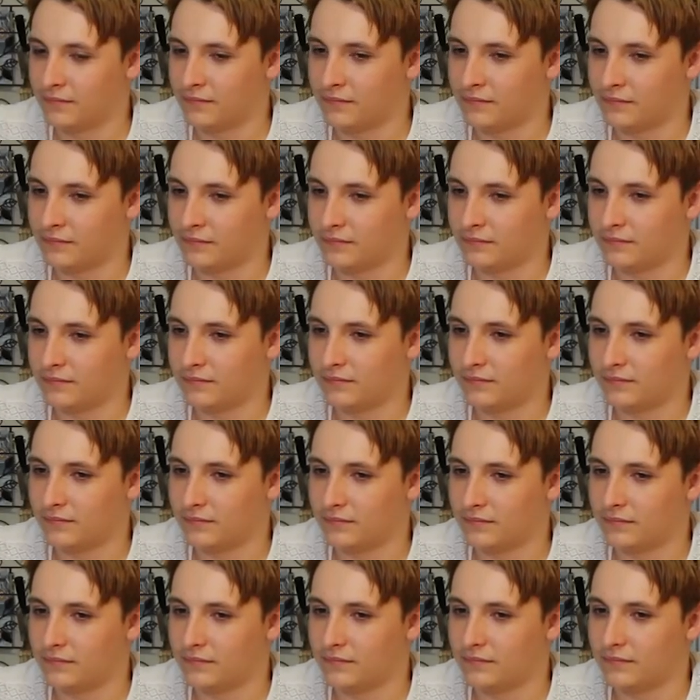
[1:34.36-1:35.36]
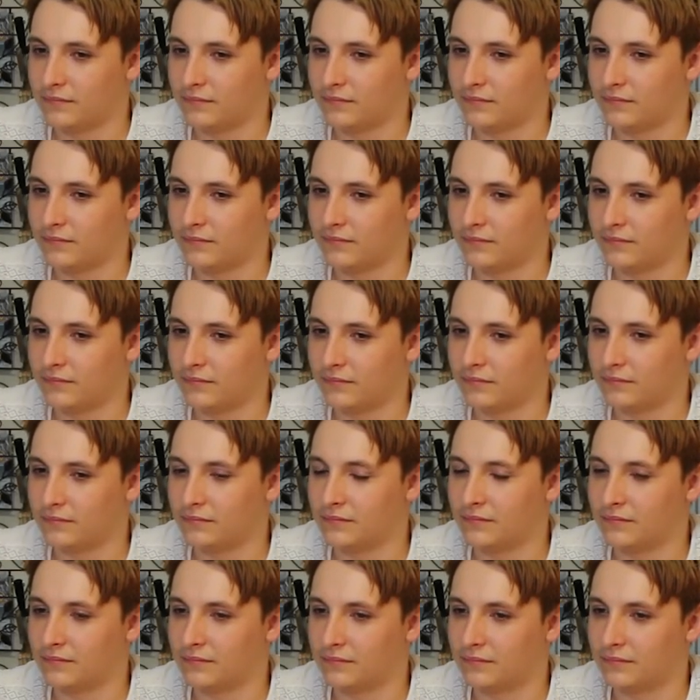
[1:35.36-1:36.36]

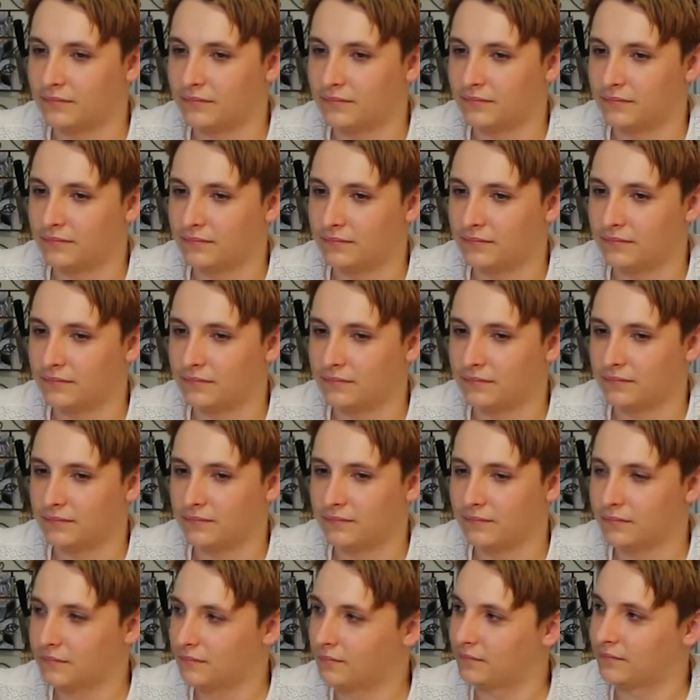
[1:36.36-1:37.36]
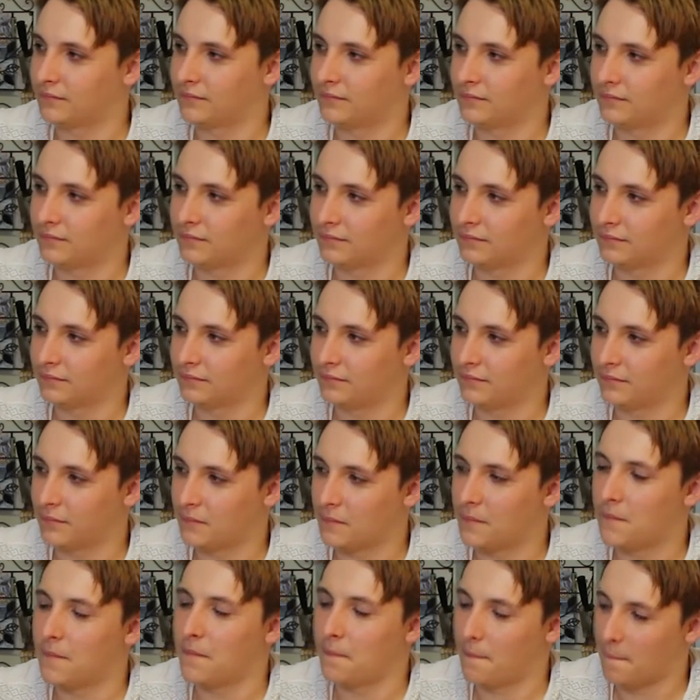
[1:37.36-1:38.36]

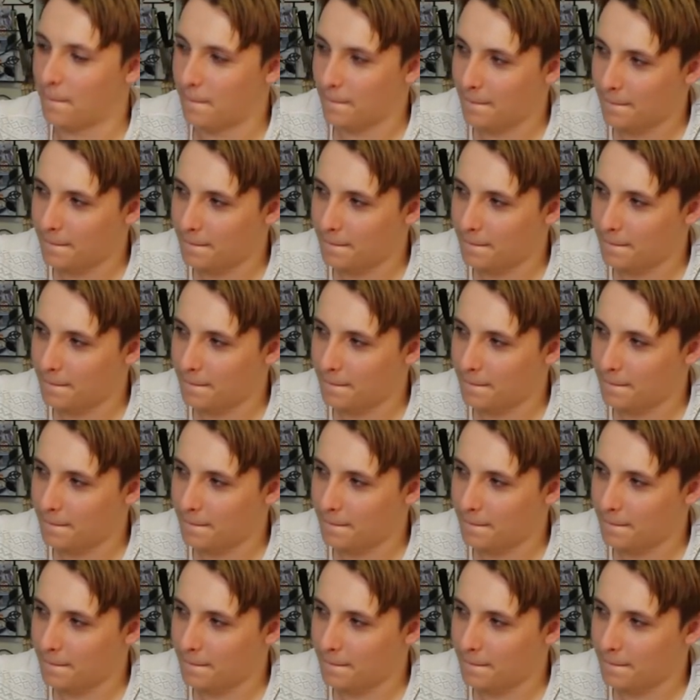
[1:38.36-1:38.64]
[no speech]